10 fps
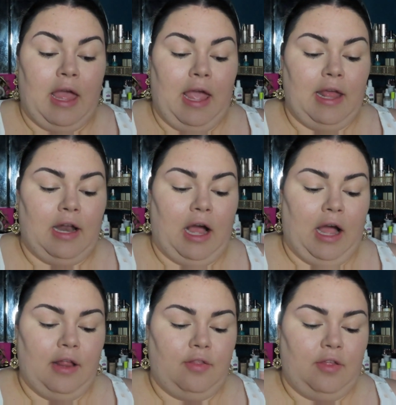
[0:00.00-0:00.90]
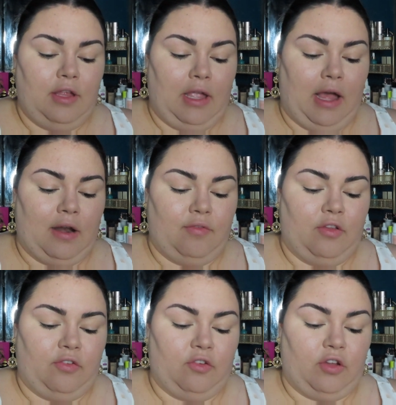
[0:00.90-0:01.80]
And I think out of
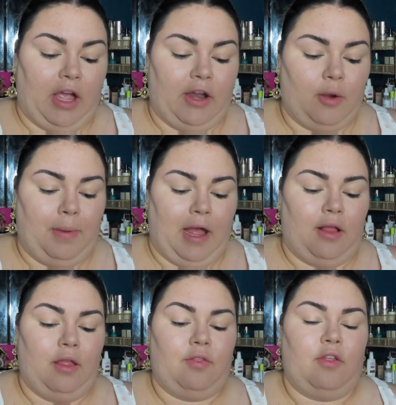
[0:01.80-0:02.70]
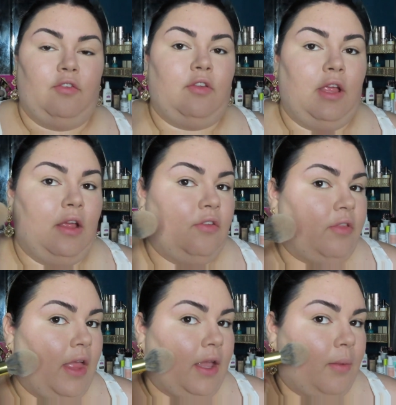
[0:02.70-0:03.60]
this entire palette, this is
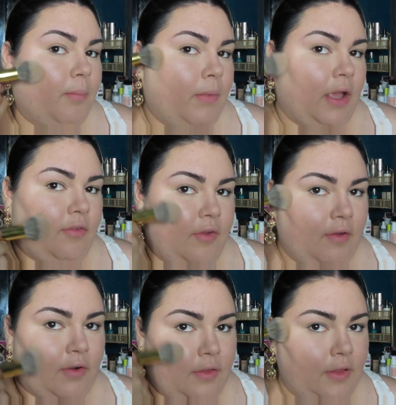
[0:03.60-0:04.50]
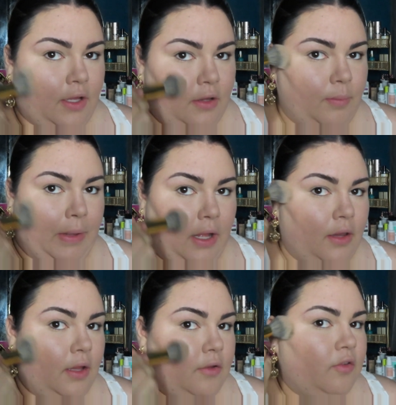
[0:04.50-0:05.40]
like my favorite thing in the
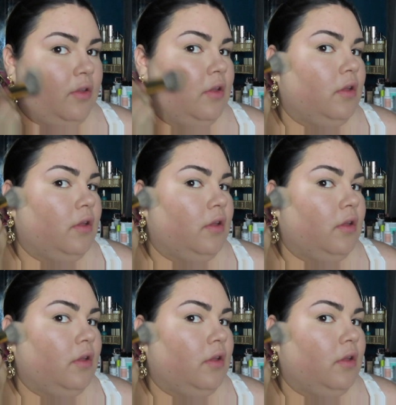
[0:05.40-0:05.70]
palette.